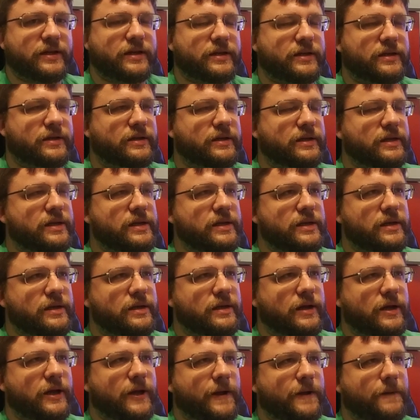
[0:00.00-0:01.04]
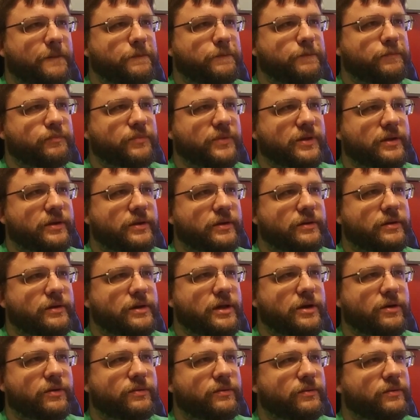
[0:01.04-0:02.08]
and um,
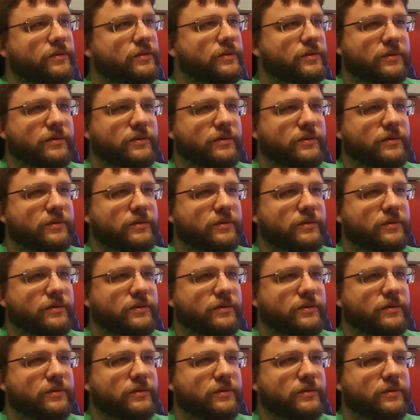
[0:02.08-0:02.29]
you know,